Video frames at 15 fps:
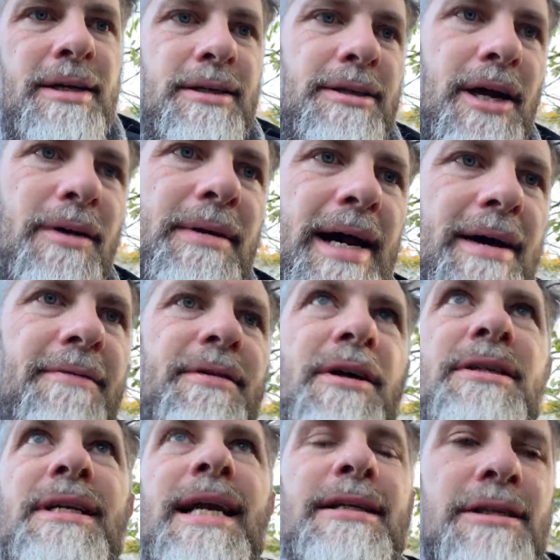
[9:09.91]
Don't have
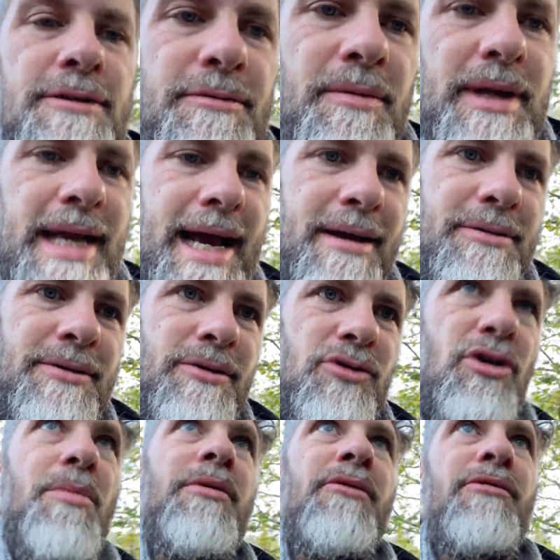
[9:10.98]
those letters from the council
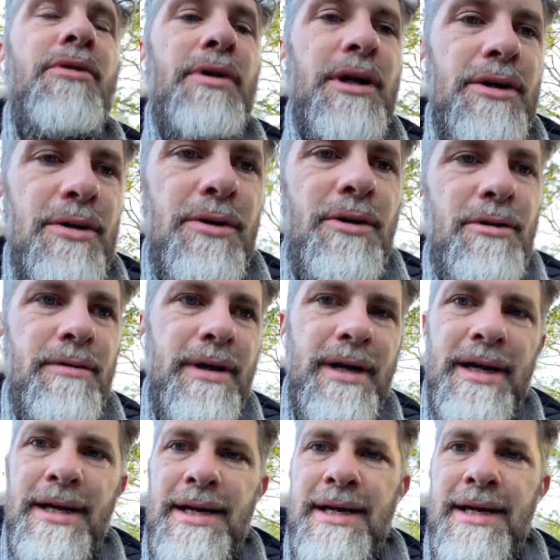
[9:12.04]
dropping through your door and